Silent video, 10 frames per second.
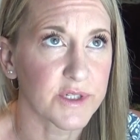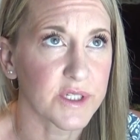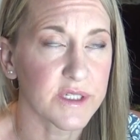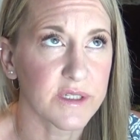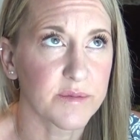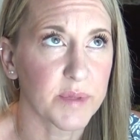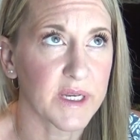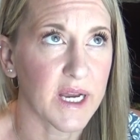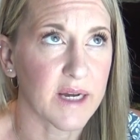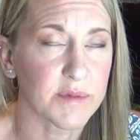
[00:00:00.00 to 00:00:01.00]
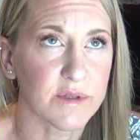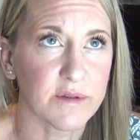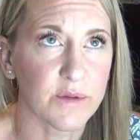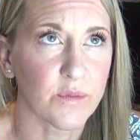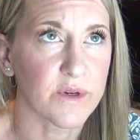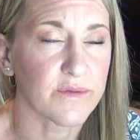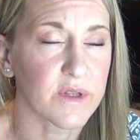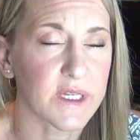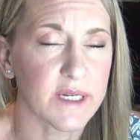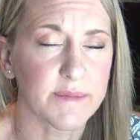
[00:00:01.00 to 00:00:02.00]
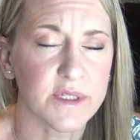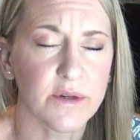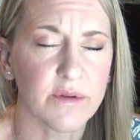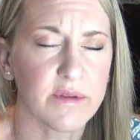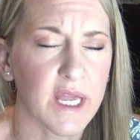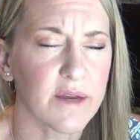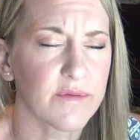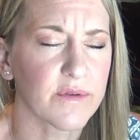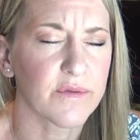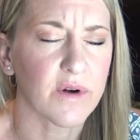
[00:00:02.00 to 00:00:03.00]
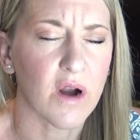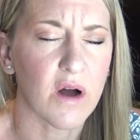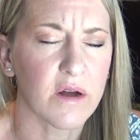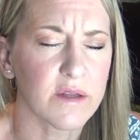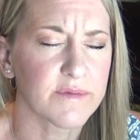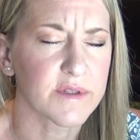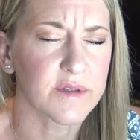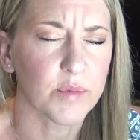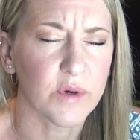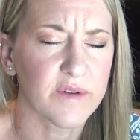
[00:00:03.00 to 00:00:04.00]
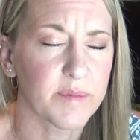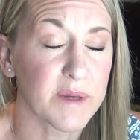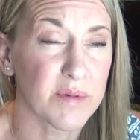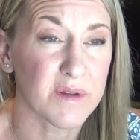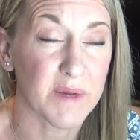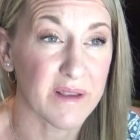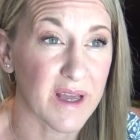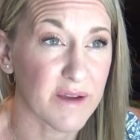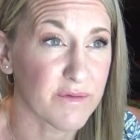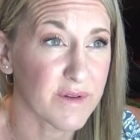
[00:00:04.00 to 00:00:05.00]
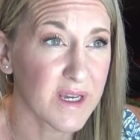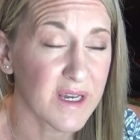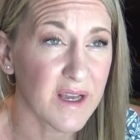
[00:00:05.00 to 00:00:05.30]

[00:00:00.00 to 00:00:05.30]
which this has been absolutely wonderful, and I'm so thankful for all of the supportive people in my life,